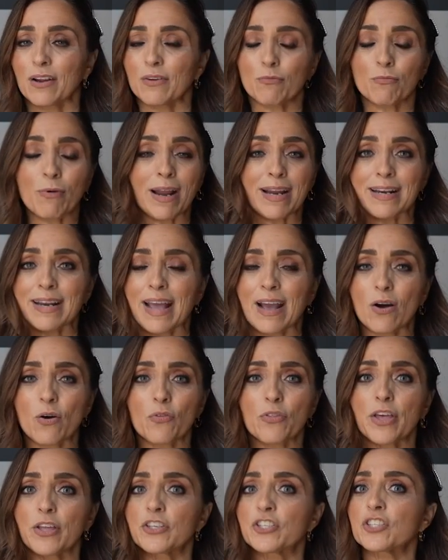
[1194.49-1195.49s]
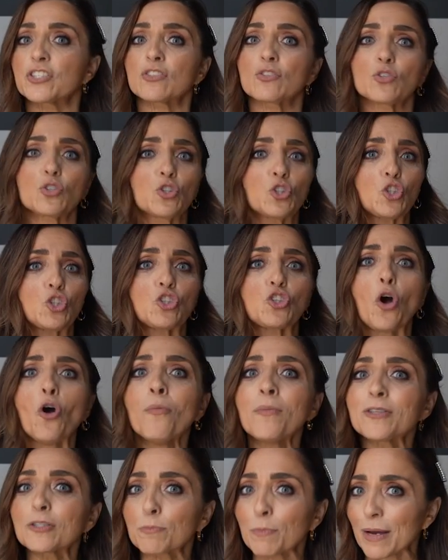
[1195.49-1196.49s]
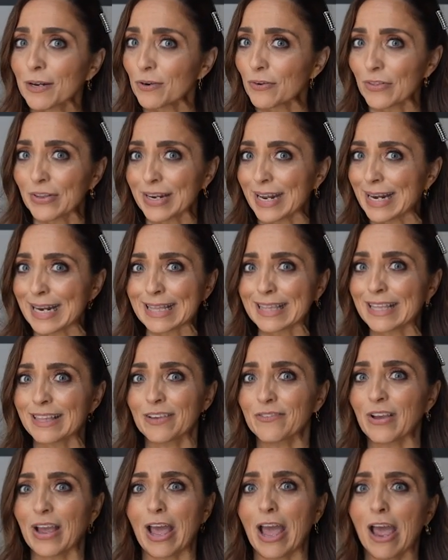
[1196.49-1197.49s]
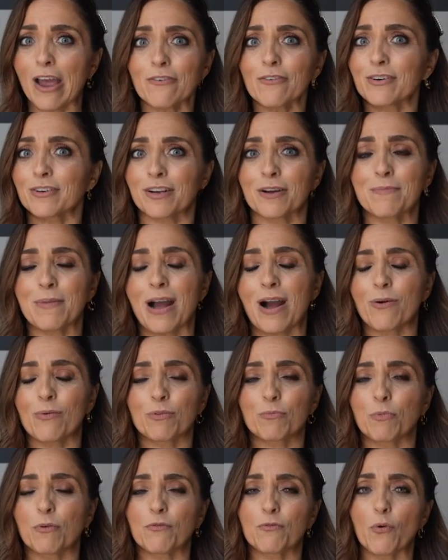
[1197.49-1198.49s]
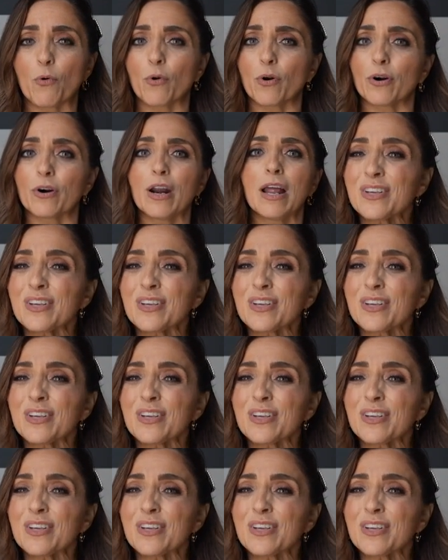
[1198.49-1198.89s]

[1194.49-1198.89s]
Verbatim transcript: right now that just looks so much better than anything they've ever come out with before.